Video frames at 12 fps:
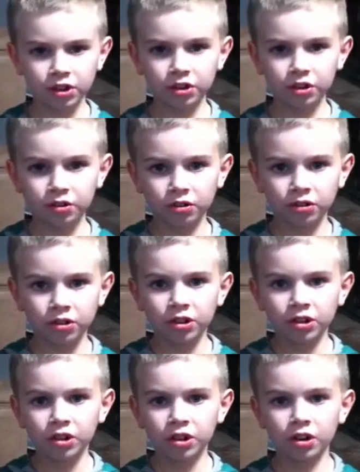don't
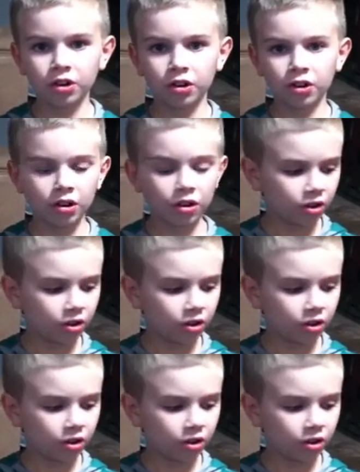know